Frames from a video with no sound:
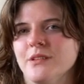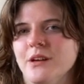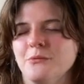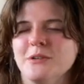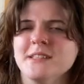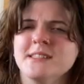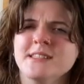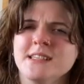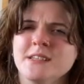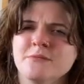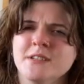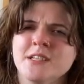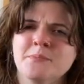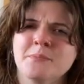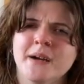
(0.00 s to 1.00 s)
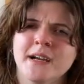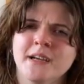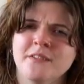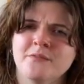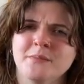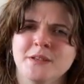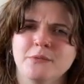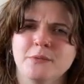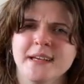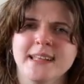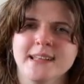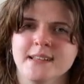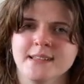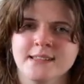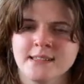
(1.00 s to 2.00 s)
we'll see which part of me
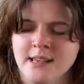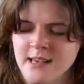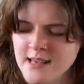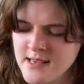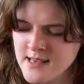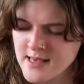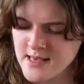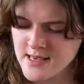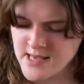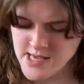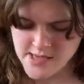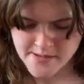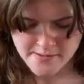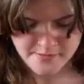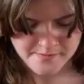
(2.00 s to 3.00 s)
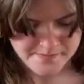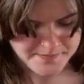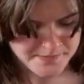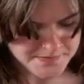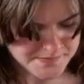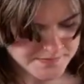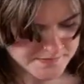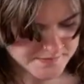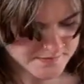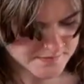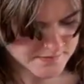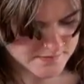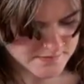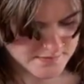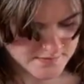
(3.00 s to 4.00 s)
wins. Um,
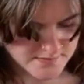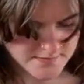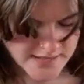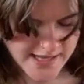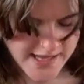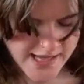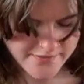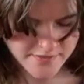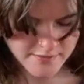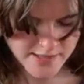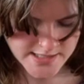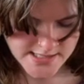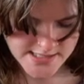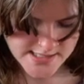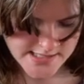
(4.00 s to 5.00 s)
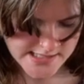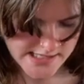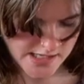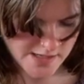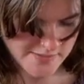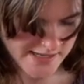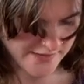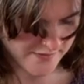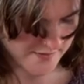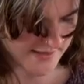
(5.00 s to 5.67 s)
I haven't worked on it since I got back from